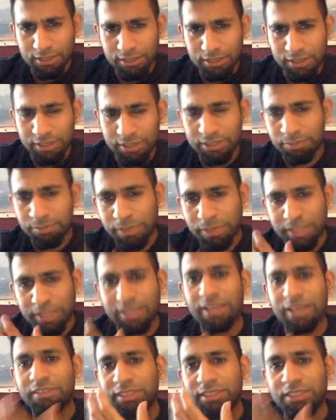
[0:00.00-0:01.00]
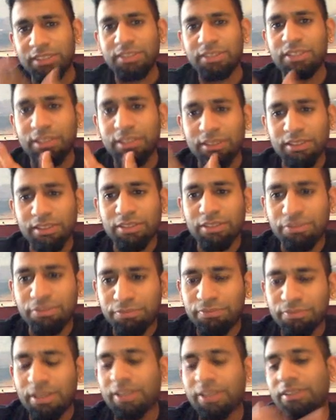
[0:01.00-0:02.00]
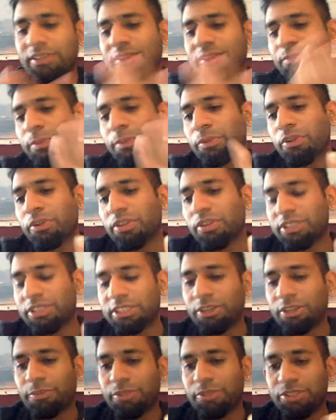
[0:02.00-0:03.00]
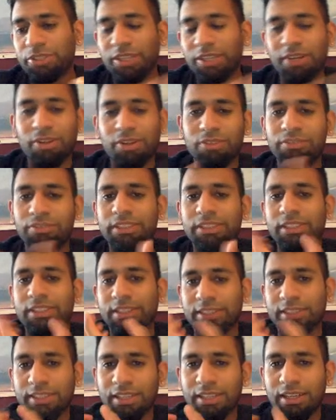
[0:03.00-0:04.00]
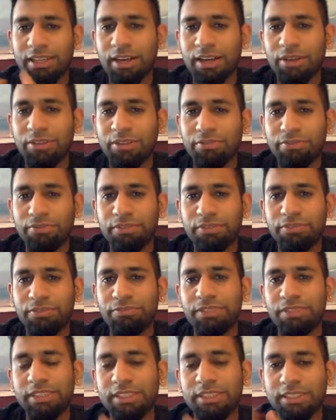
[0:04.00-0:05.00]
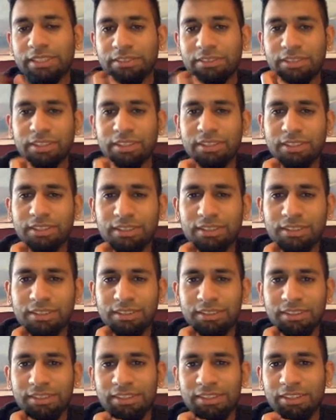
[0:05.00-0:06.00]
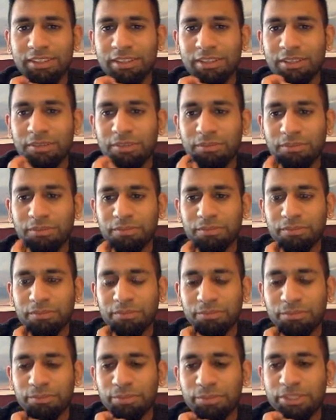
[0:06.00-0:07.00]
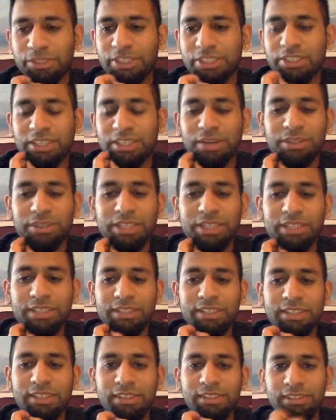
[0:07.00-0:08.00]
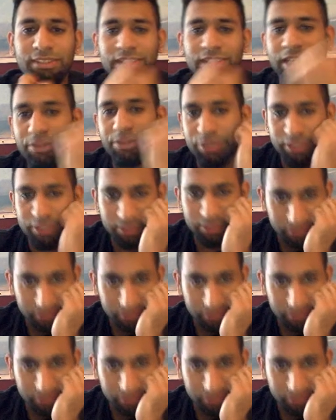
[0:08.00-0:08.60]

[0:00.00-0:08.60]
to make kind of the people call it geometry. I call it physics. How the physics of the position, how it's held together. Anyways.